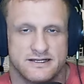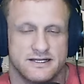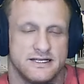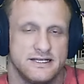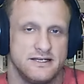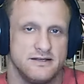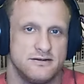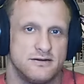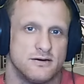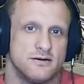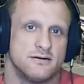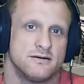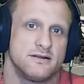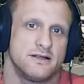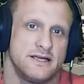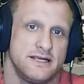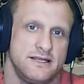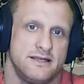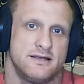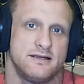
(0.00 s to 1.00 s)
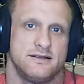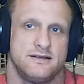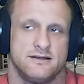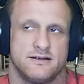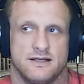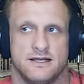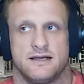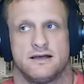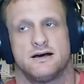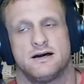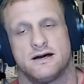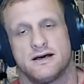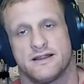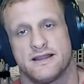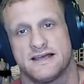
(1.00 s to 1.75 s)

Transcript: Like you don't like, you're like, oh,